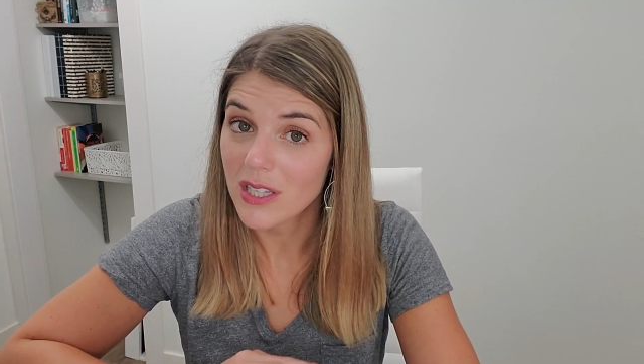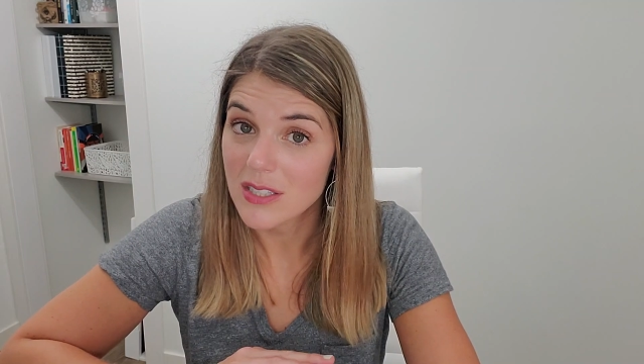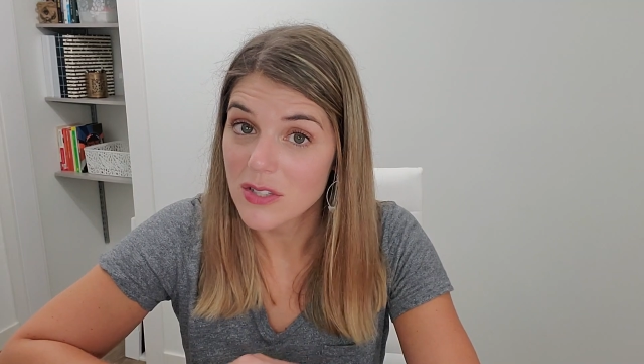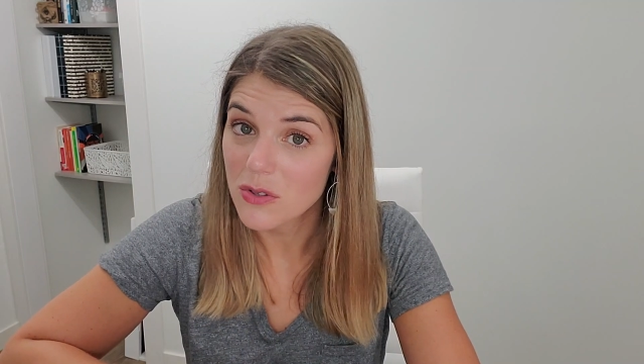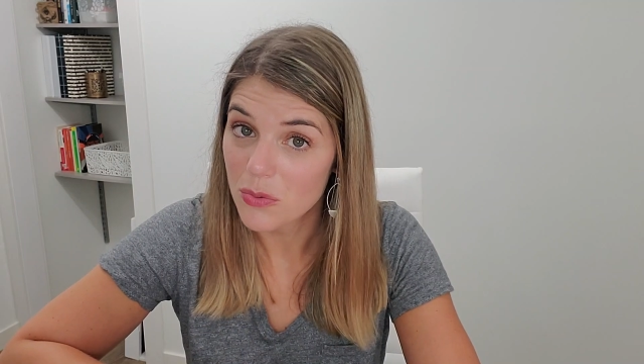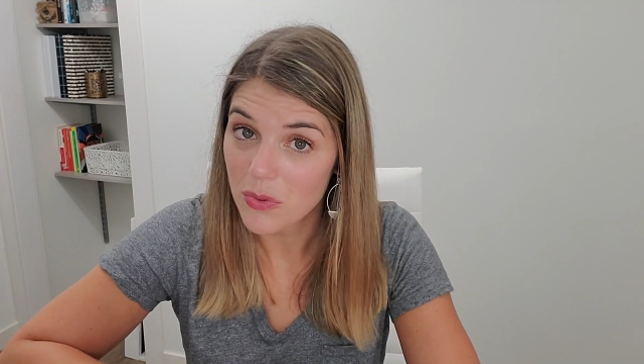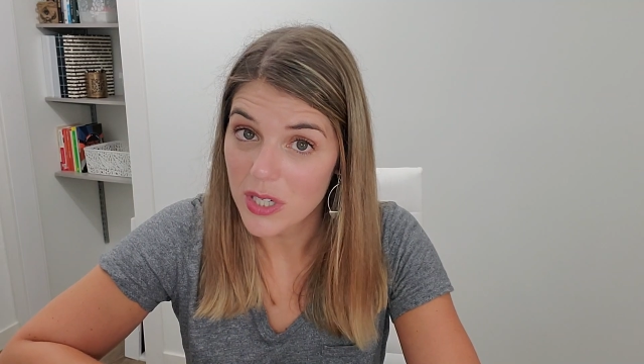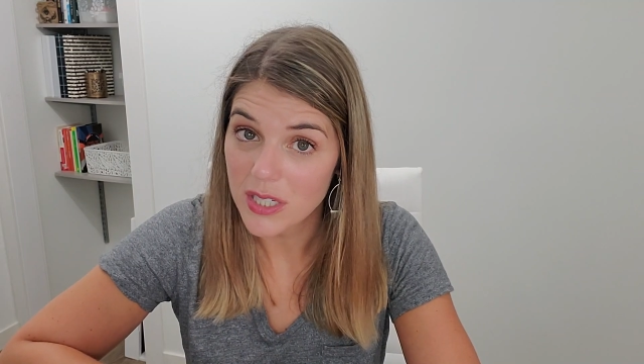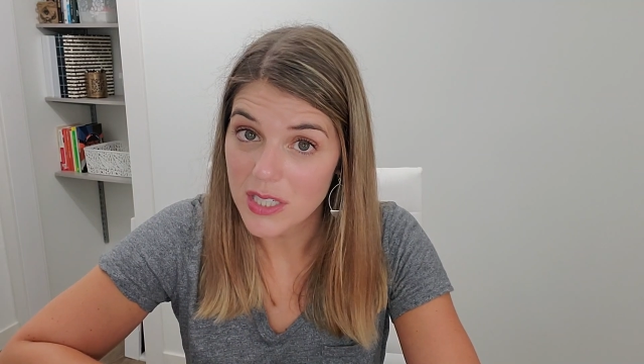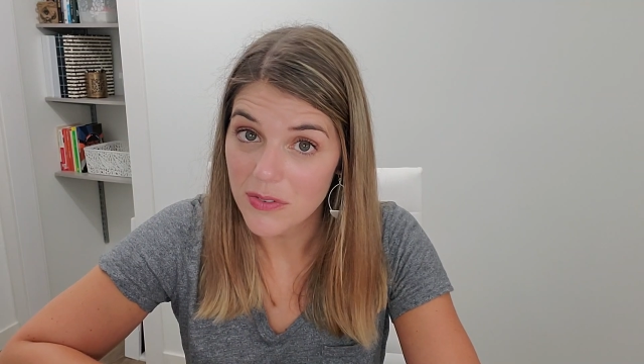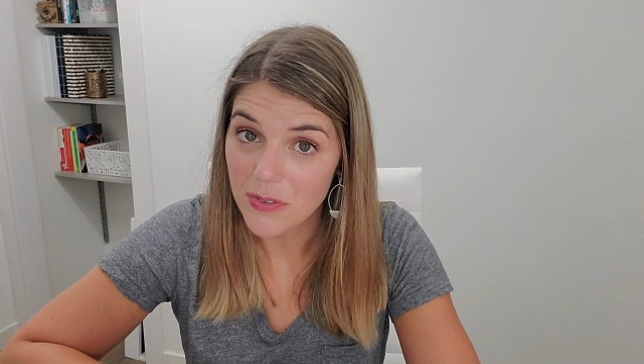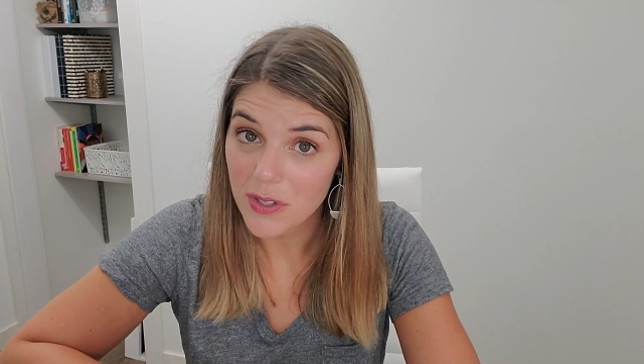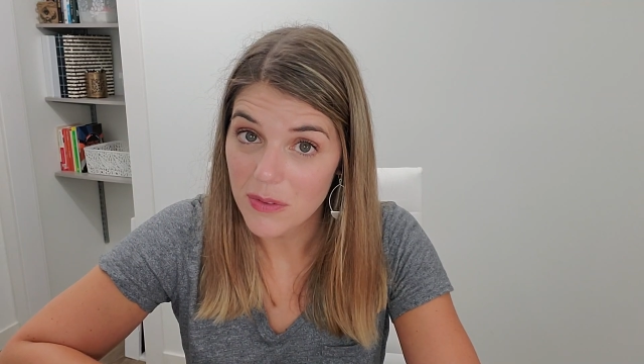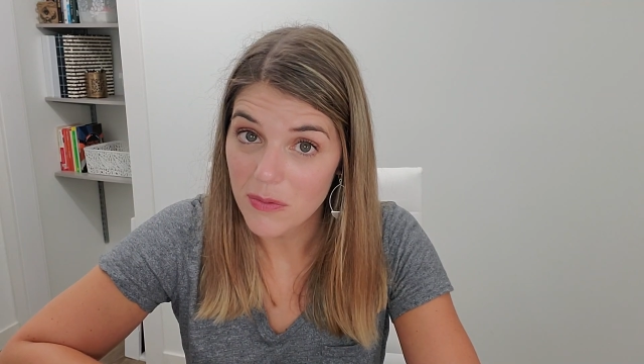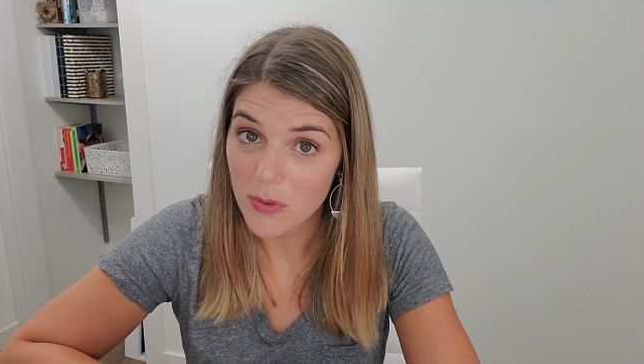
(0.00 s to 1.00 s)
That's three
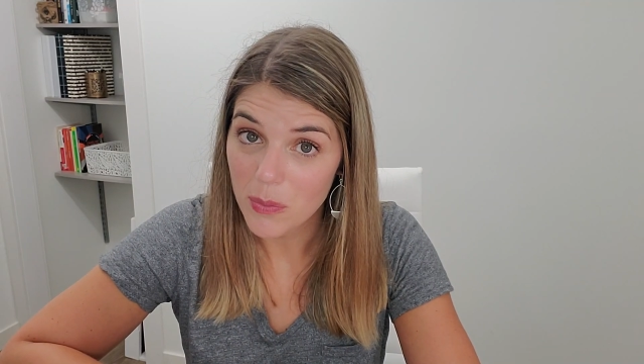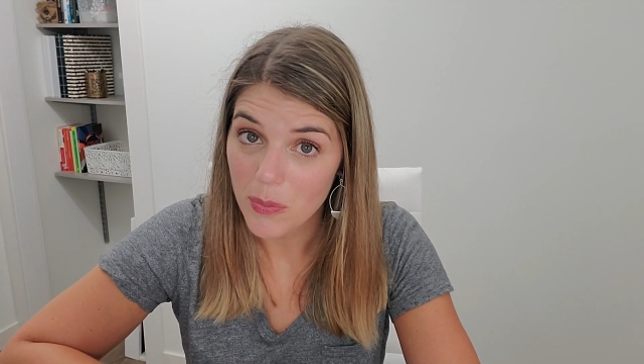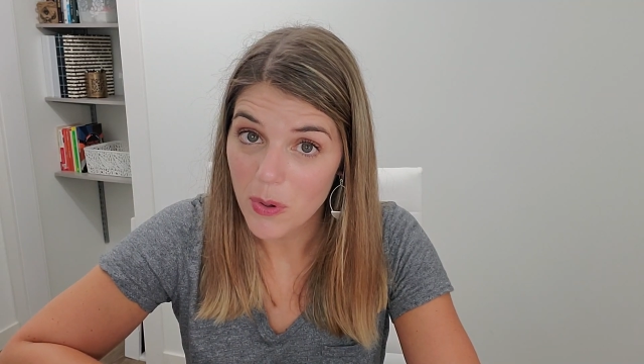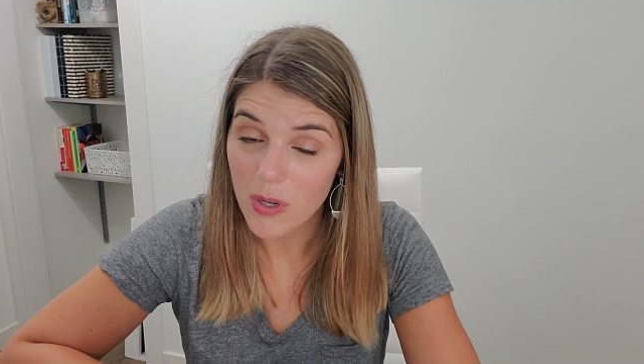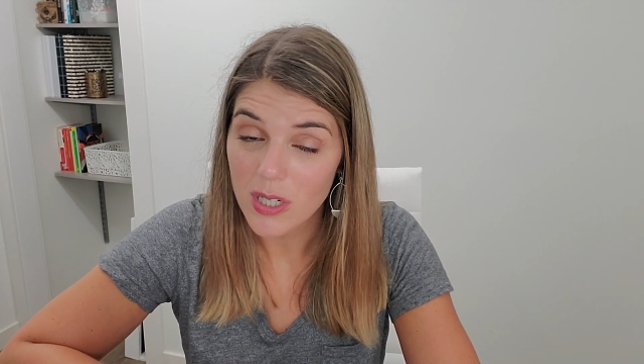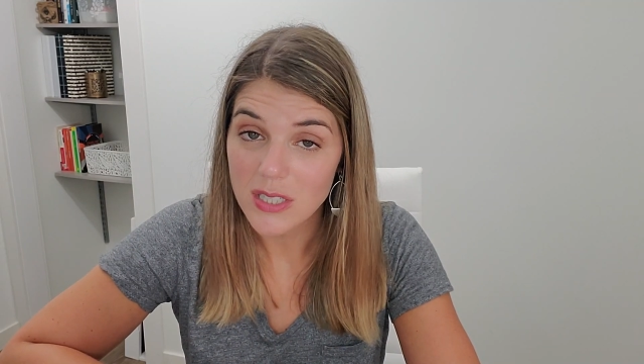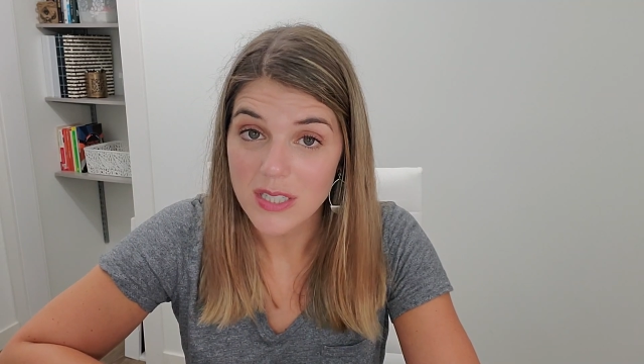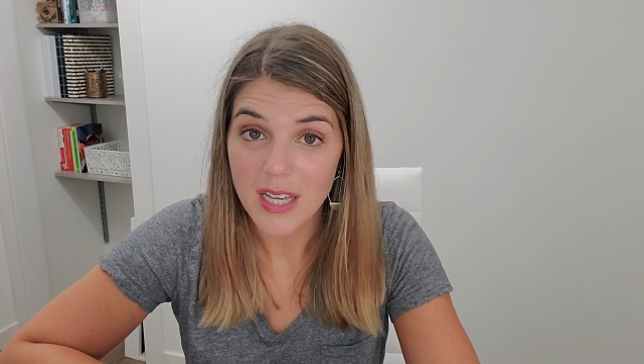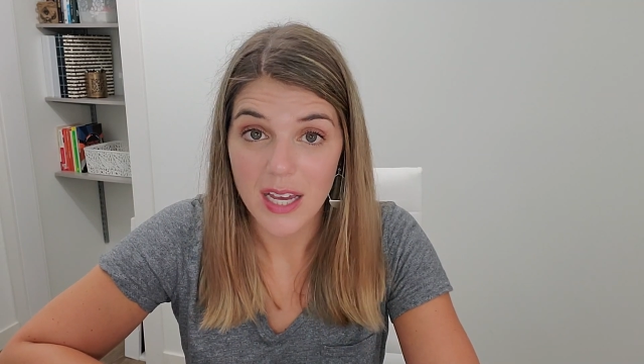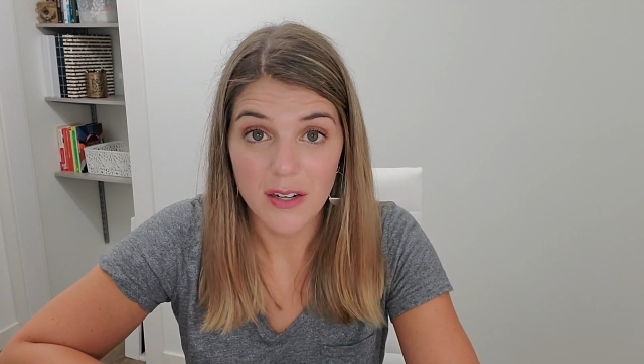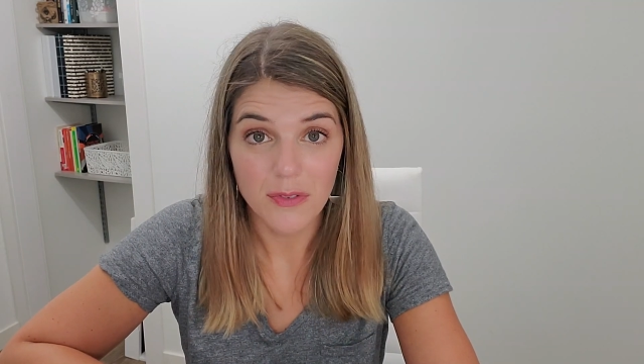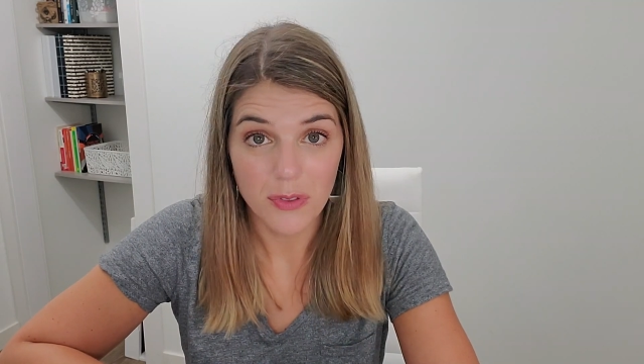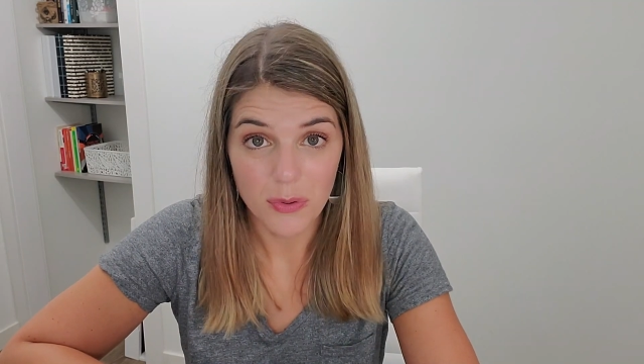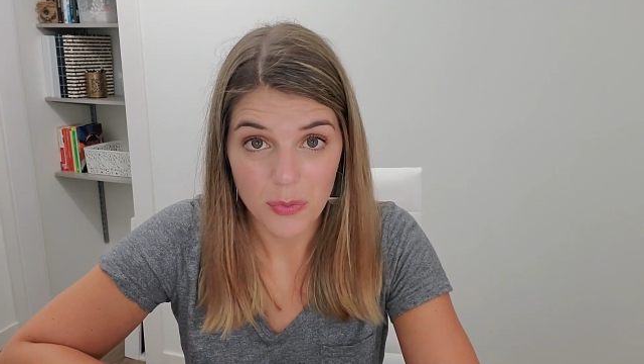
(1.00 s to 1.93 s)
different reports out of